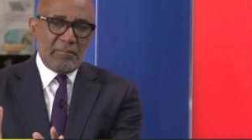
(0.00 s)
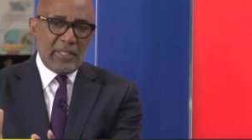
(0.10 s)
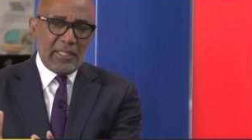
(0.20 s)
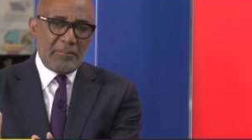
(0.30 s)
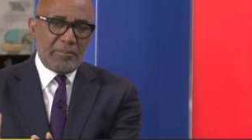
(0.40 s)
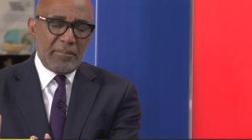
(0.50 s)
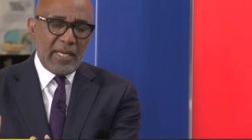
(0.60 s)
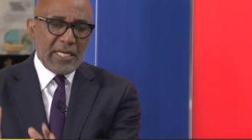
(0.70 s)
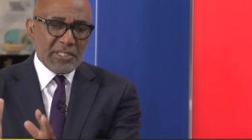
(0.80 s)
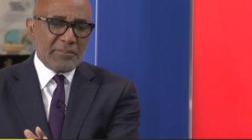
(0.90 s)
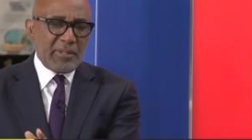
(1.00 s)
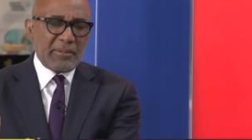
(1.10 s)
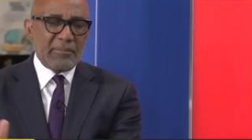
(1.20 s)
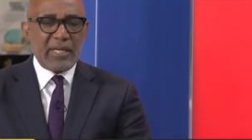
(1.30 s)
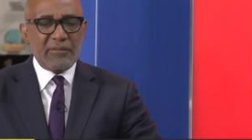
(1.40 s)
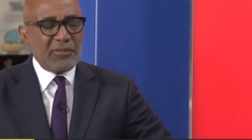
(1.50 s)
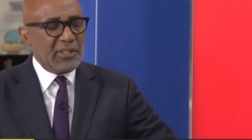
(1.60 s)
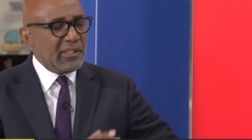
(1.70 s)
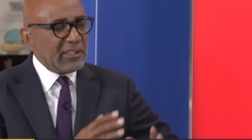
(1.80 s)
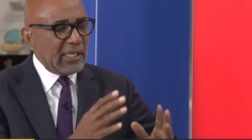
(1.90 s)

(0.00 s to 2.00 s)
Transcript: uh, Asian people in Bradford